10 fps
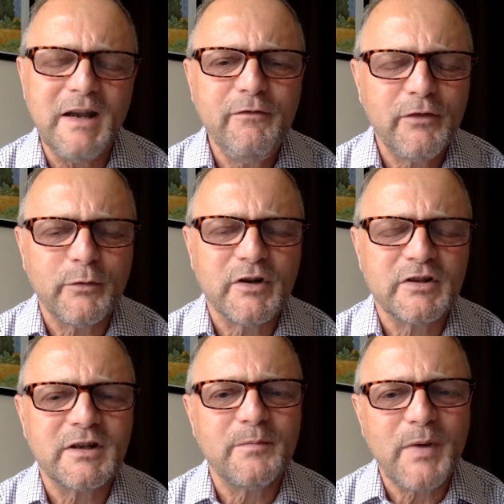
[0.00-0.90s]

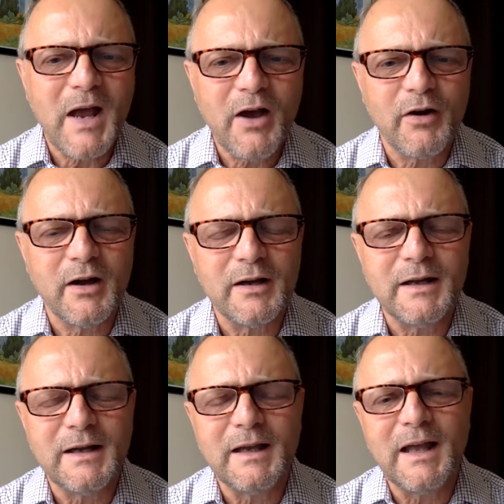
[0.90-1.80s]
influence and power
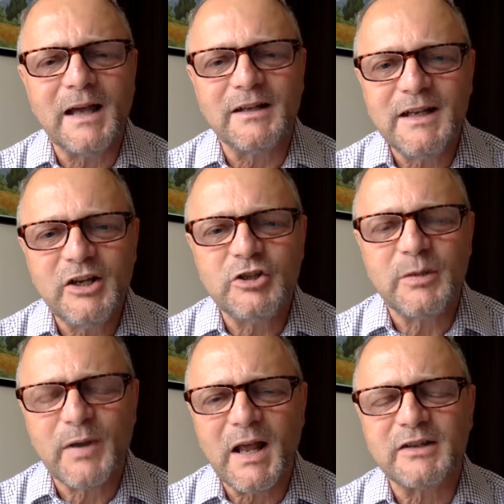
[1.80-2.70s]
and
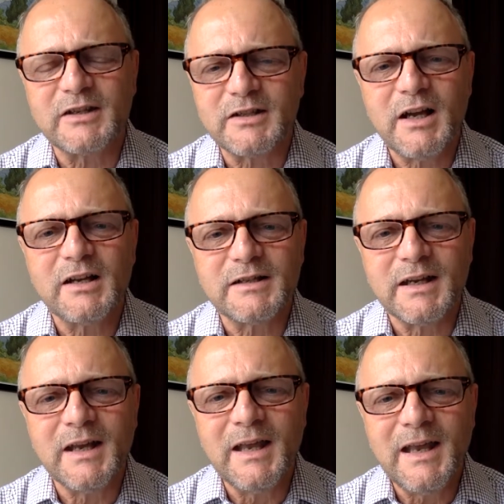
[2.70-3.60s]
leadership in our society,